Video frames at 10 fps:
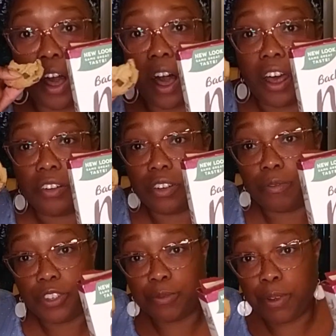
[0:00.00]
I don't know
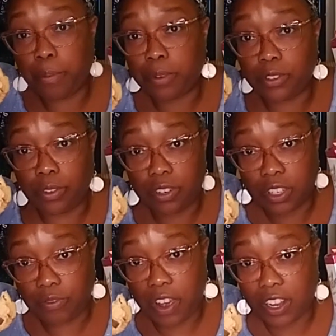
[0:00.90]
what these people are doing in
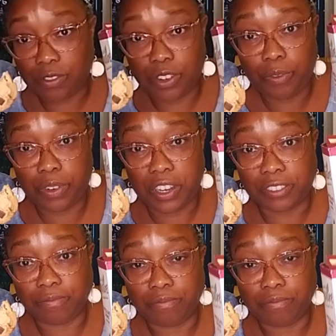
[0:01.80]
this factory over there,